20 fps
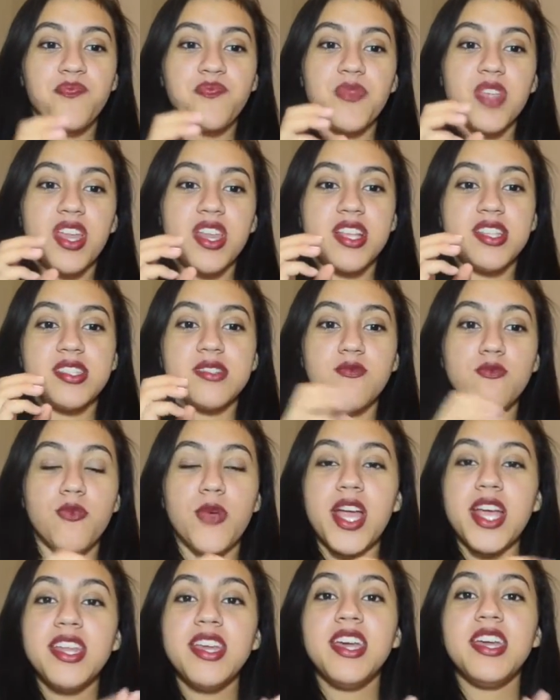And it's
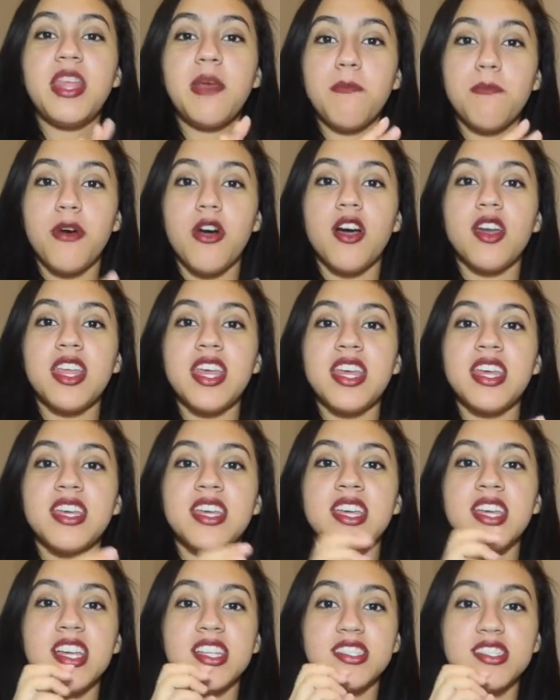radiating body
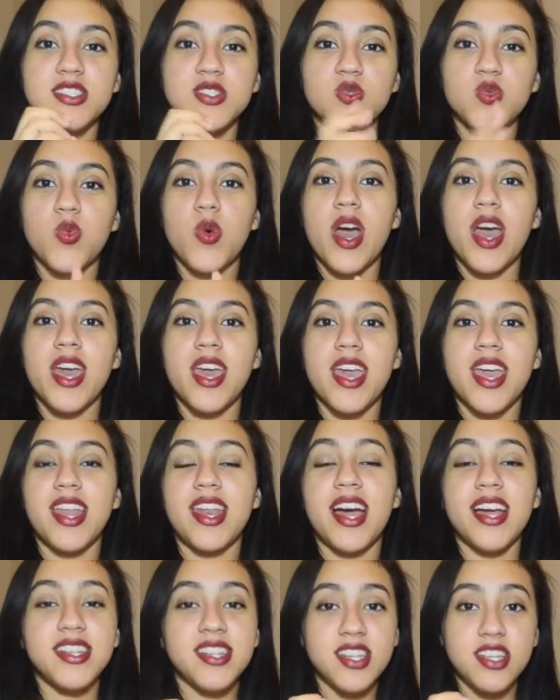heat and sweat, and
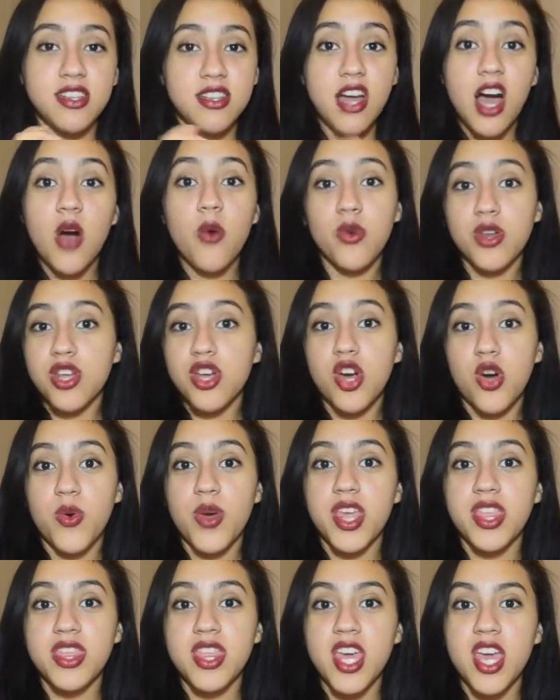I did not want to go
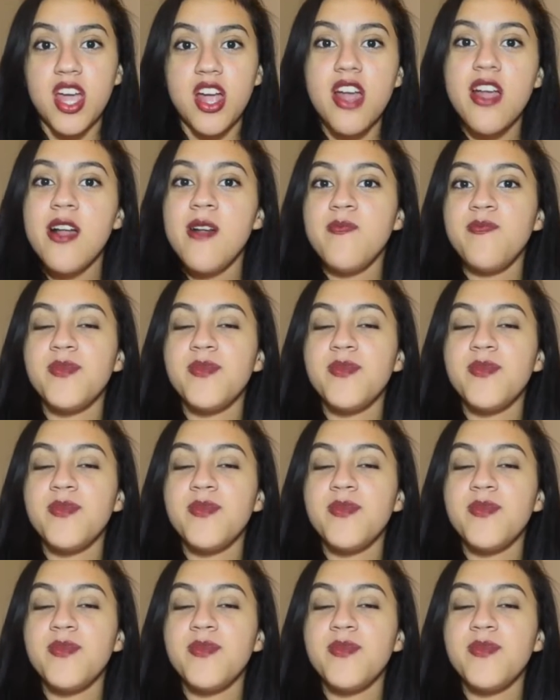in there.